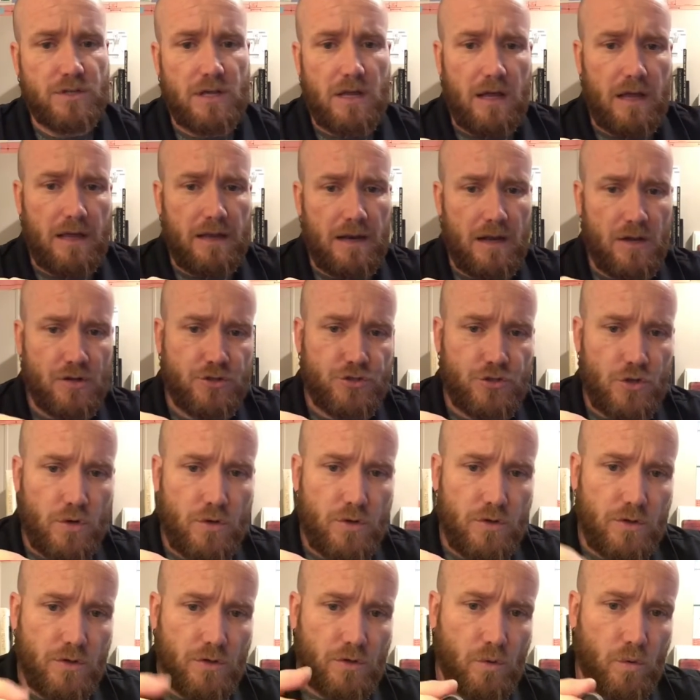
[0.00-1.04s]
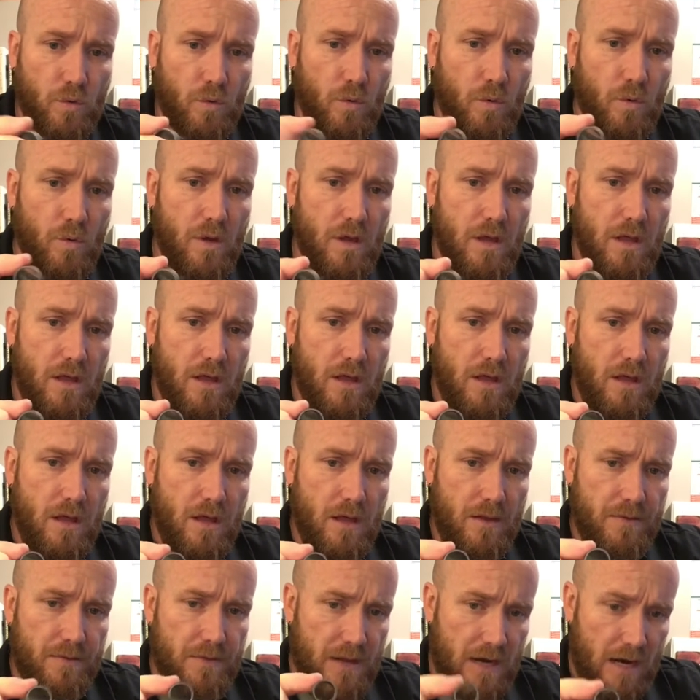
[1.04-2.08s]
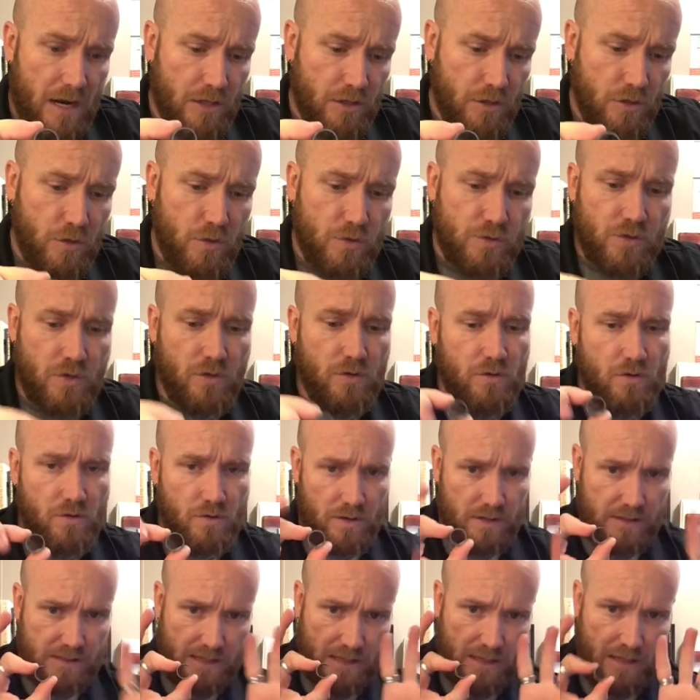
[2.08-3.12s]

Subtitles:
and I'll show you the tool that I use to do this. I'll